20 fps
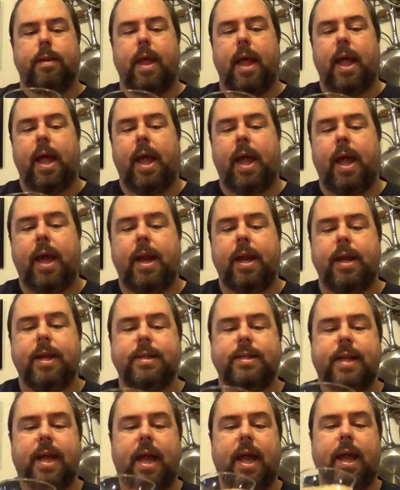head
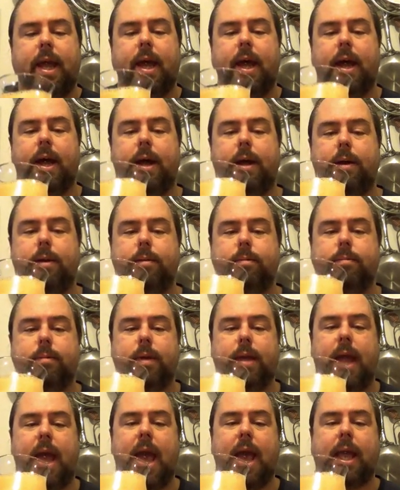is a
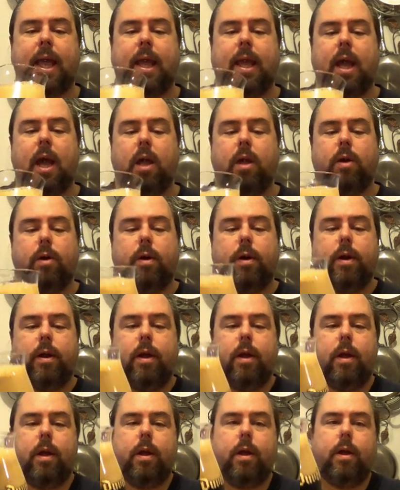khaki
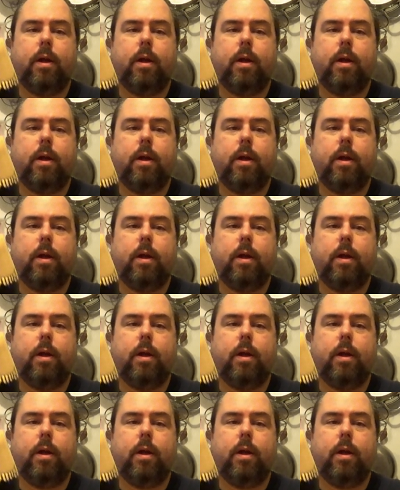colored